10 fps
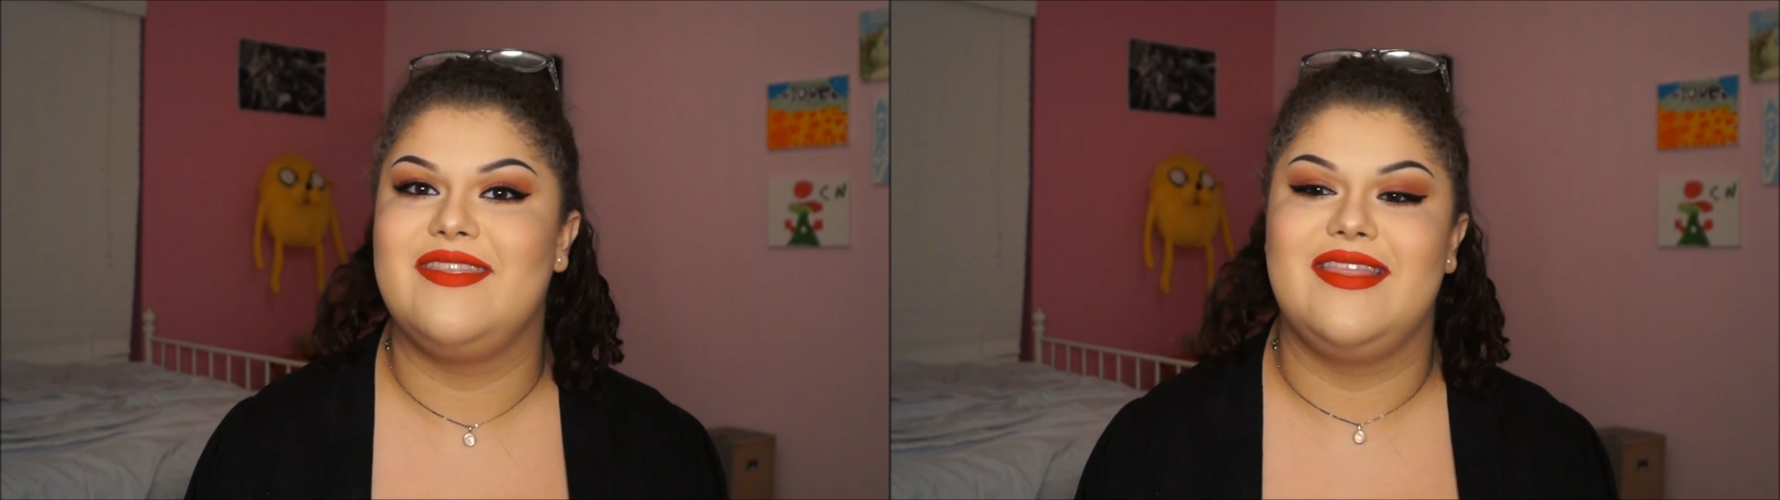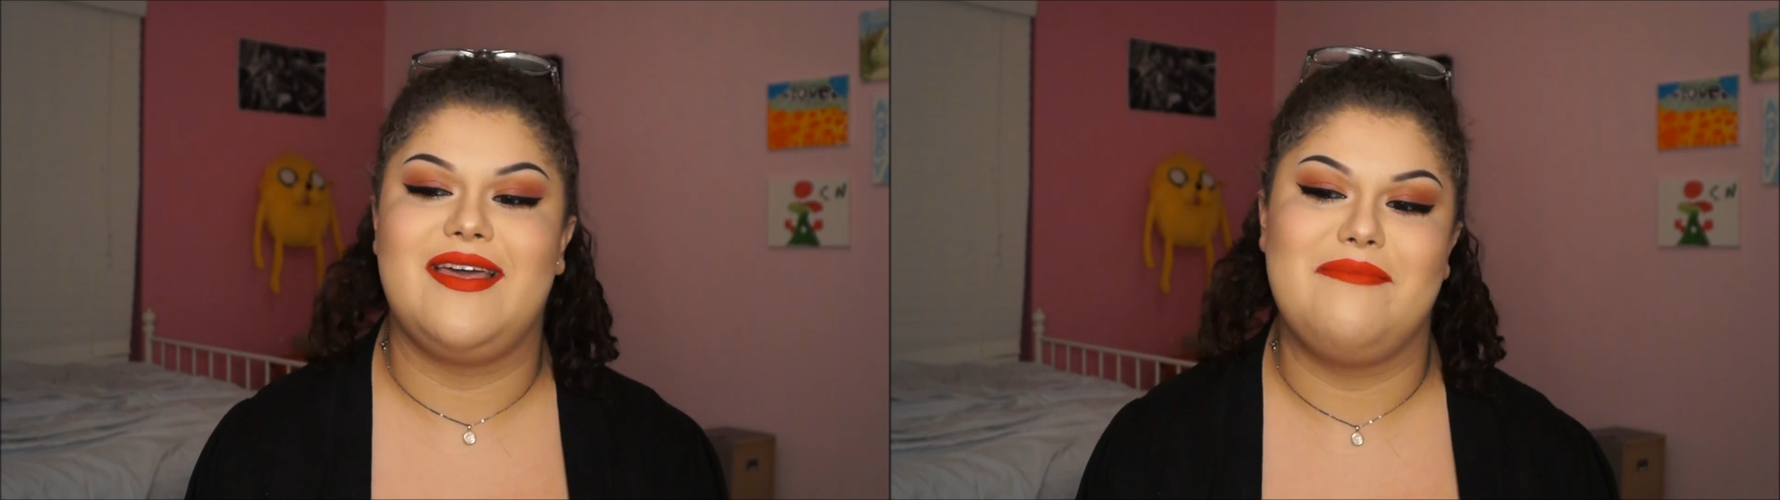
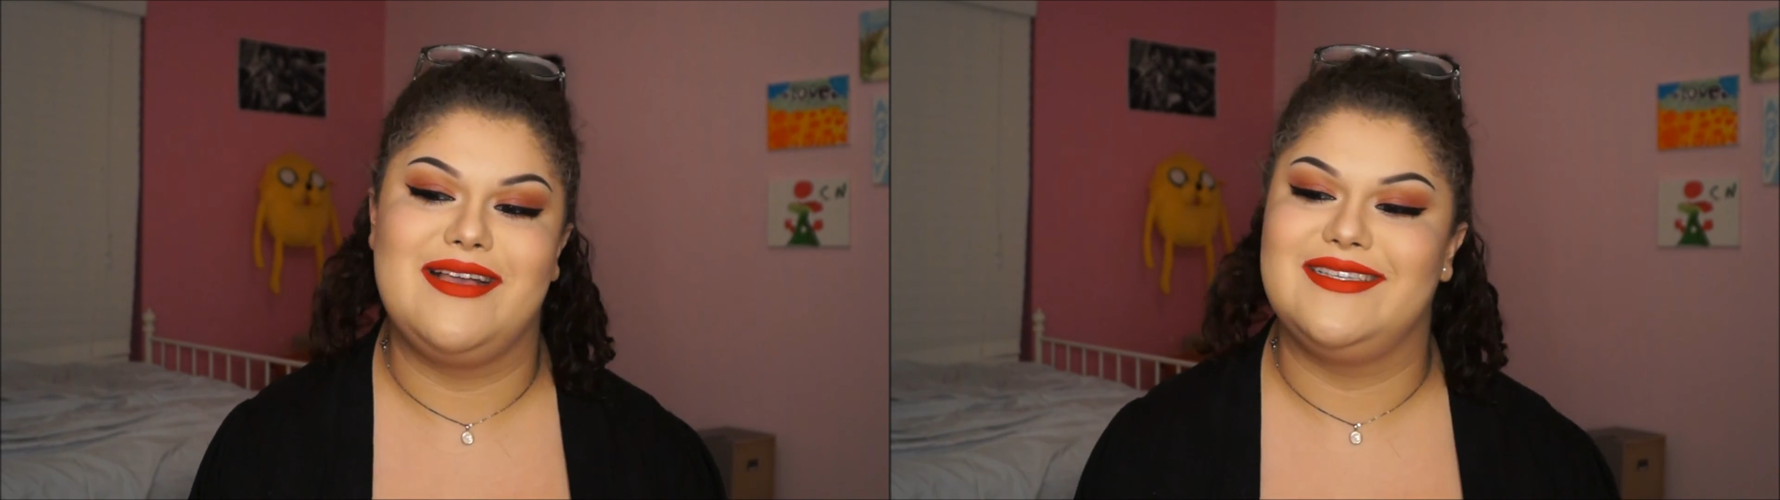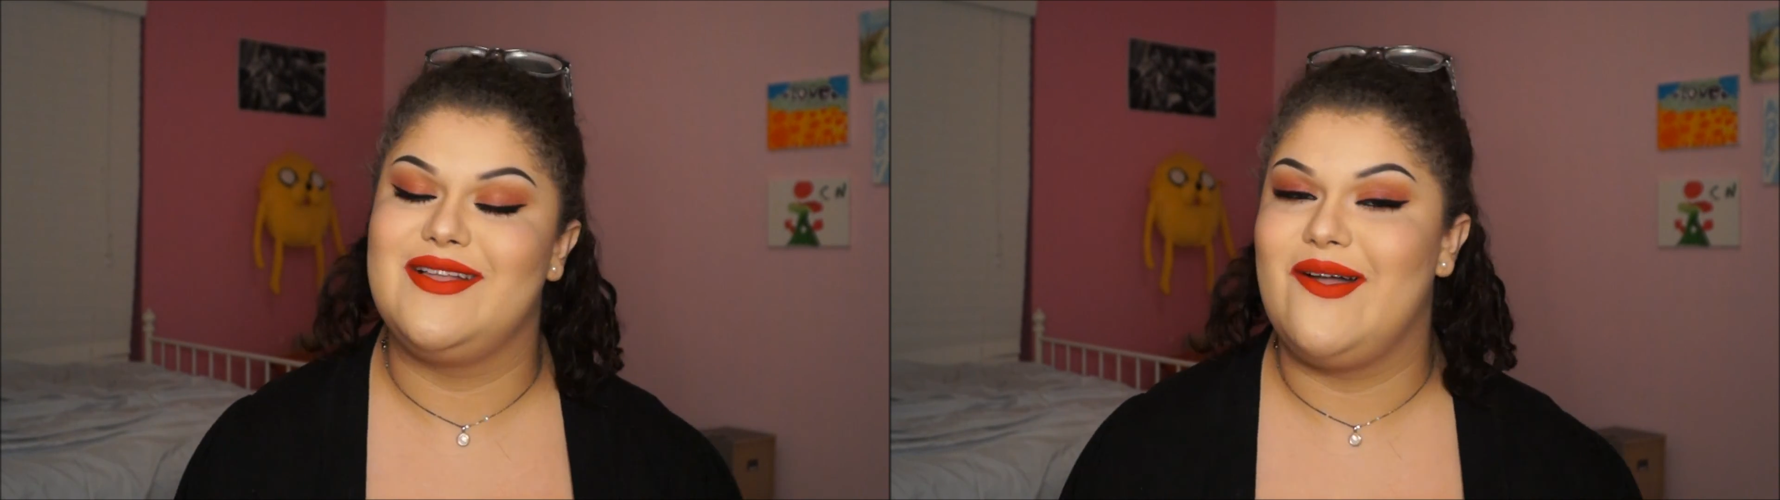then that
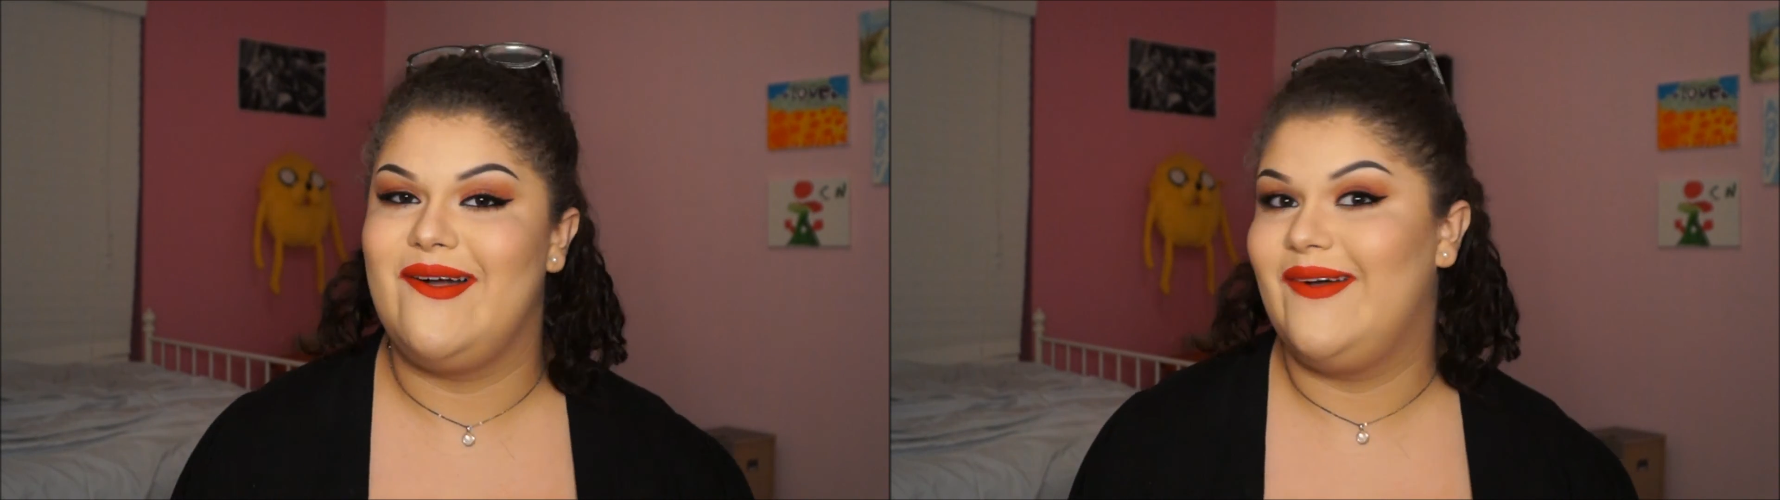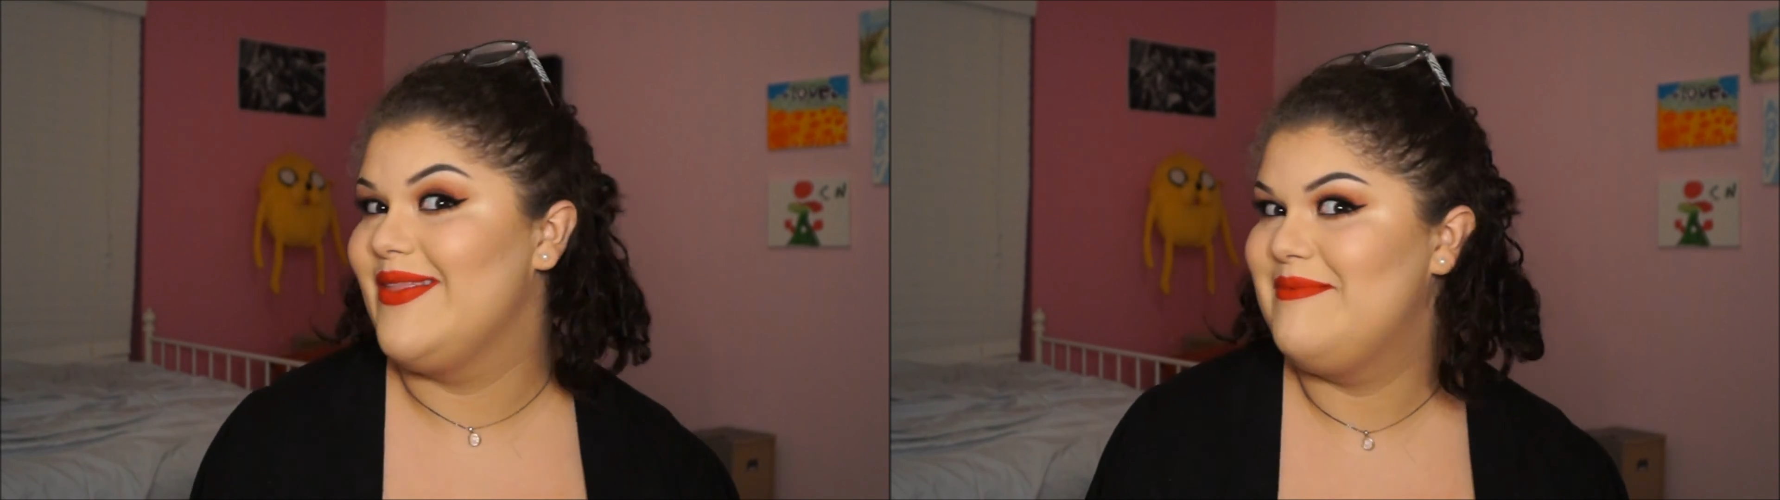makes it
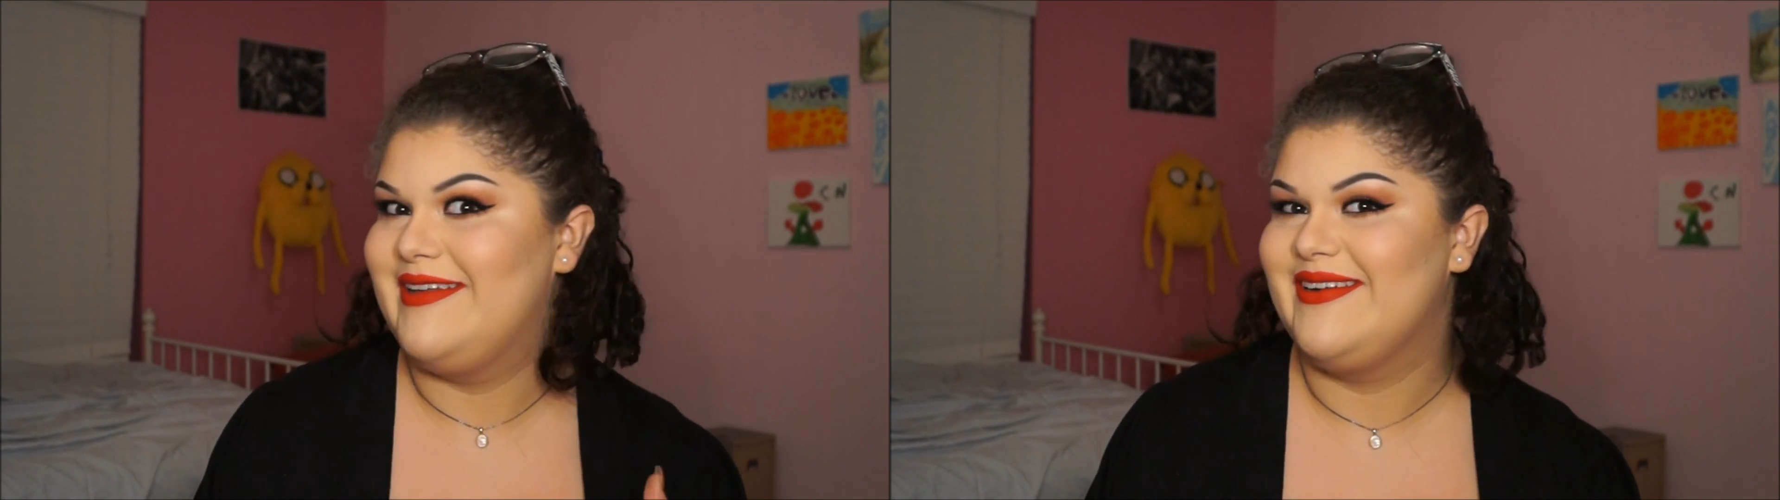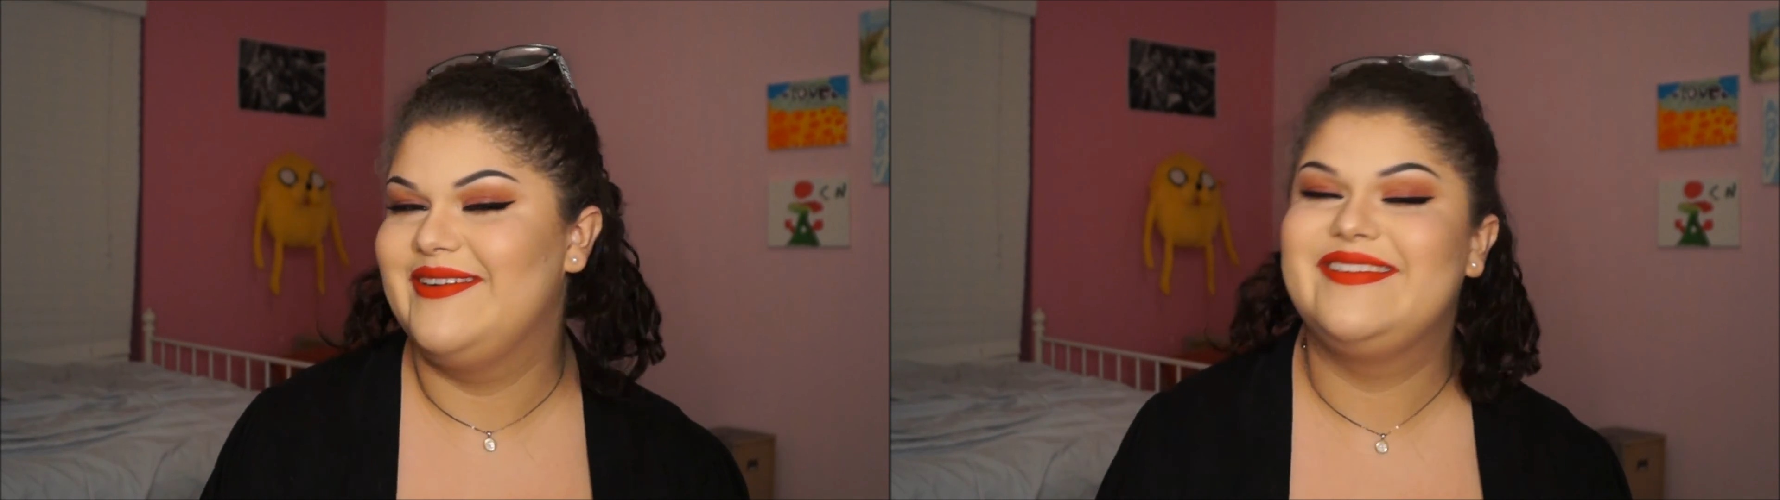all the
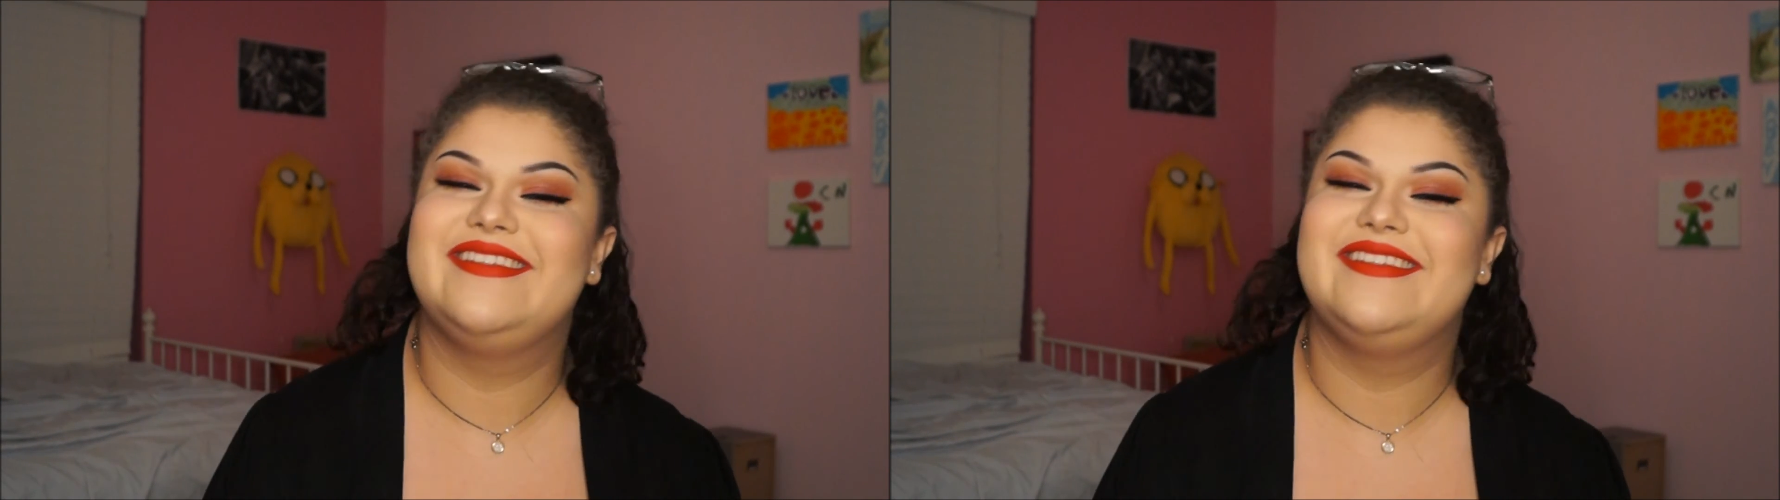better.